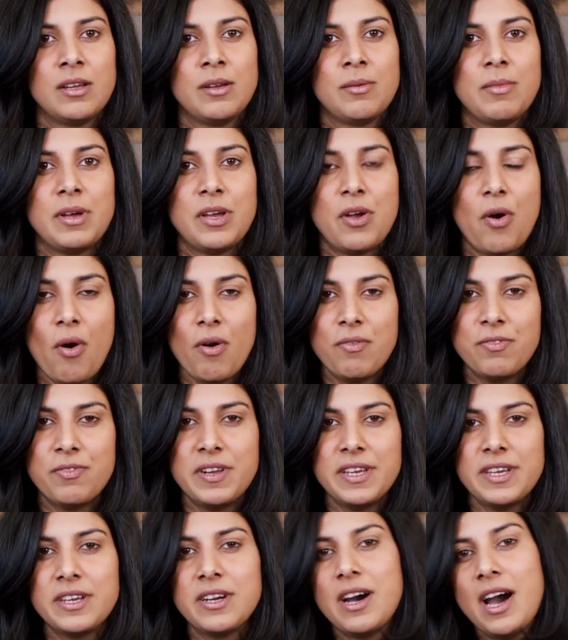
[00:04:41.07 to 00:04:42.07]
By
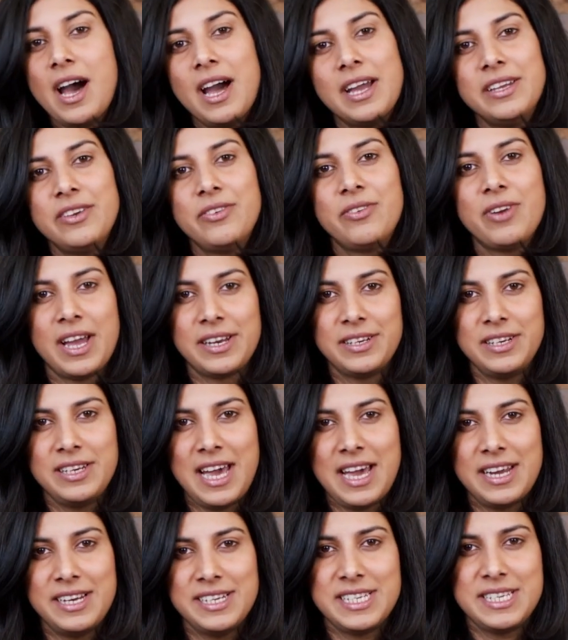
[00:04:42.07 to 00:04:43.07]
offering a high
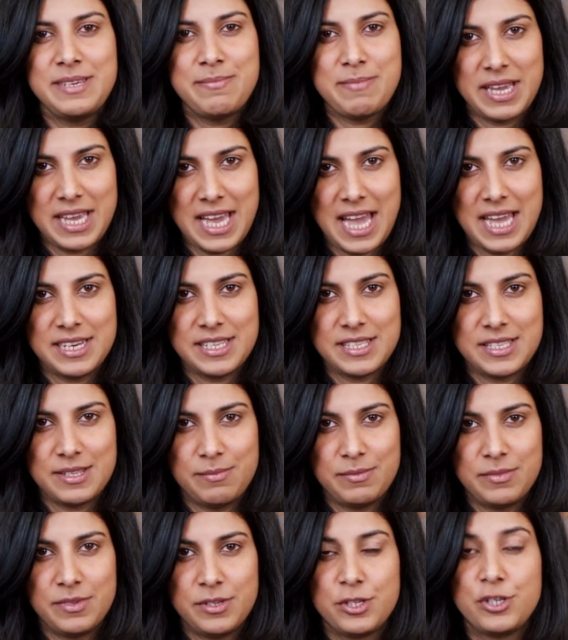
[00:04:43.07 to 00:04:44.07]
granularity
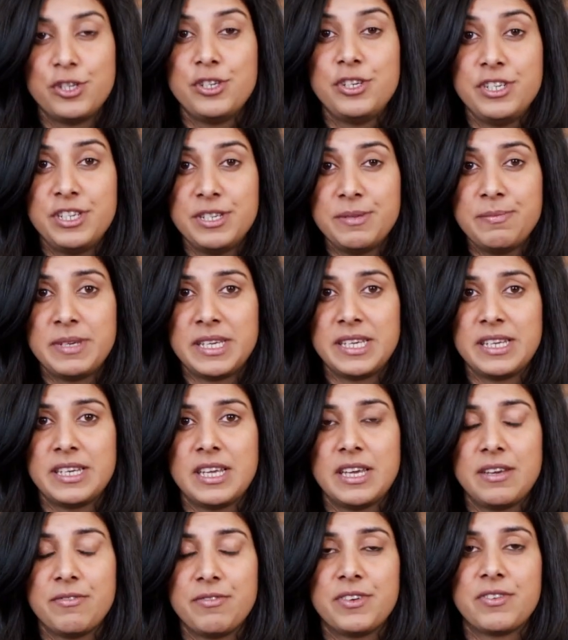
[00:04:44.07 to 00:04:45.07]
mechanism to
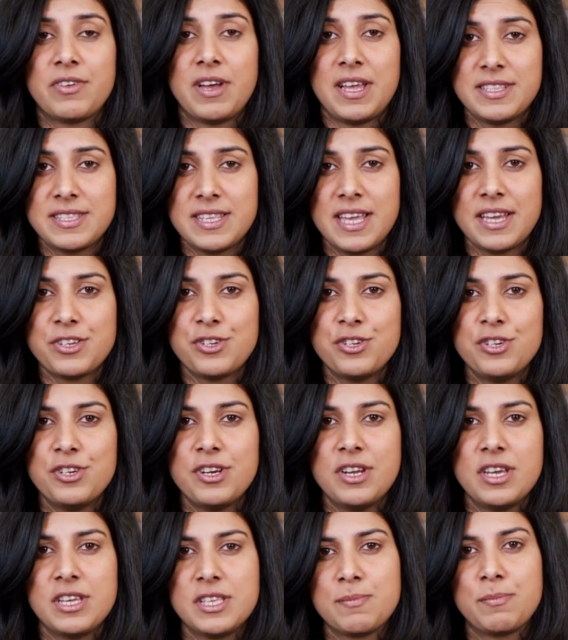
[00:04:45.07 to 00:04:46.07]
determine if a
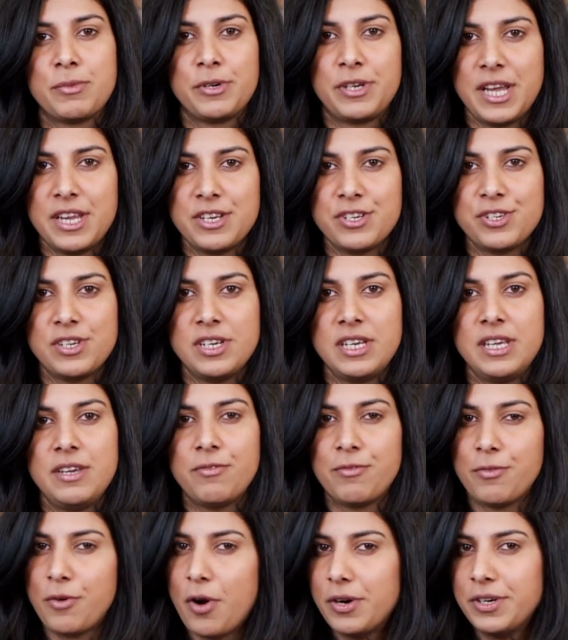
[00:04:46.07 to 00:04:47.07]
transaction is potentially
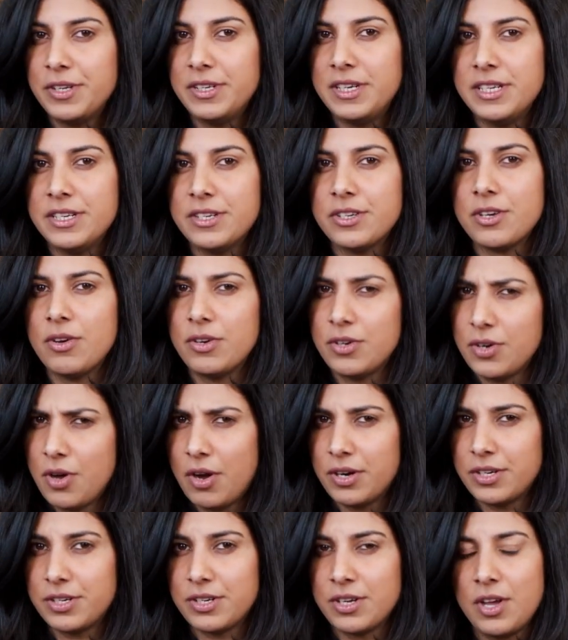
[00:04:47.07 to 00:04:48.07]
fraudulent or
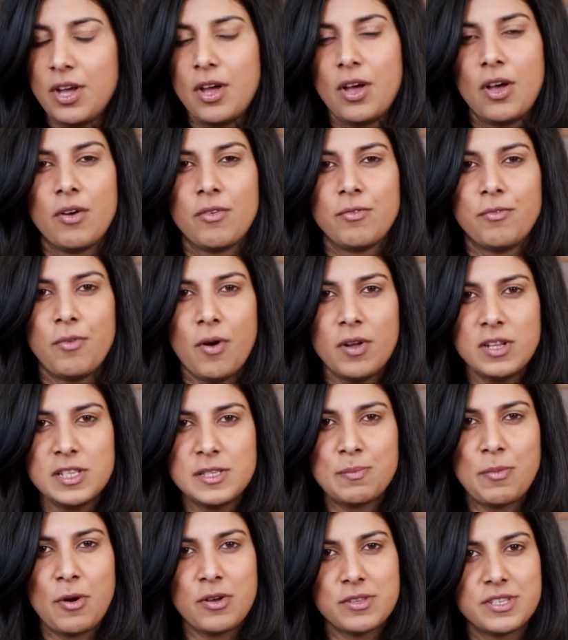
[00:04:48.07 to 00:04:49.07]
not,
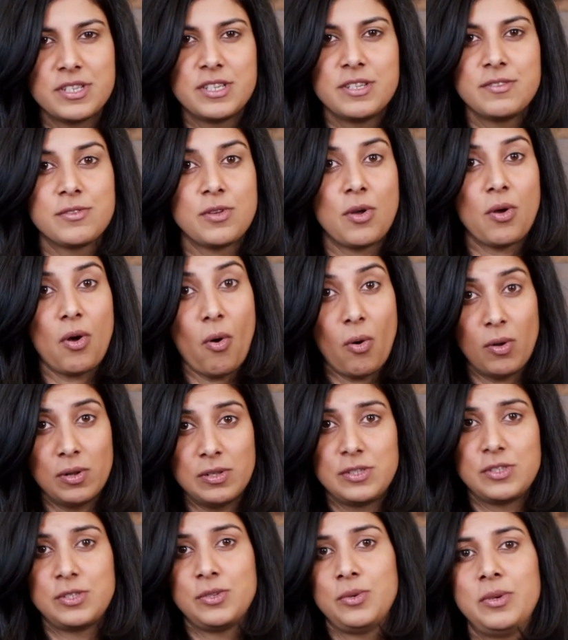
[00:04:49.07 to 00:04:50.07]
false positives
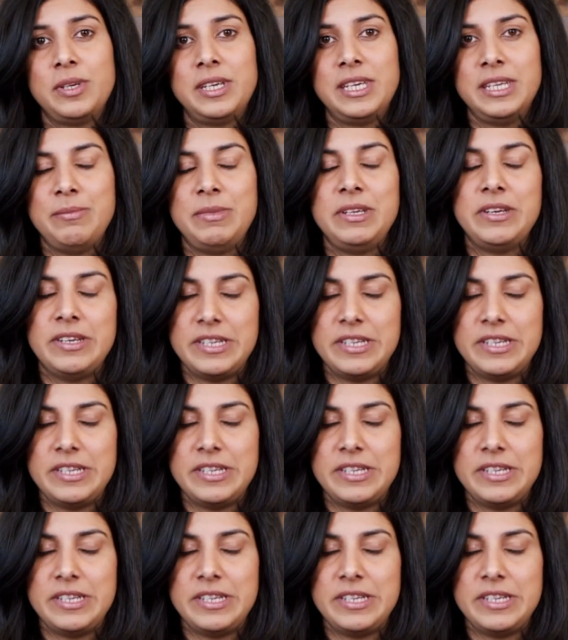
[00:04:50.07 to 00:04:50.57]
also can be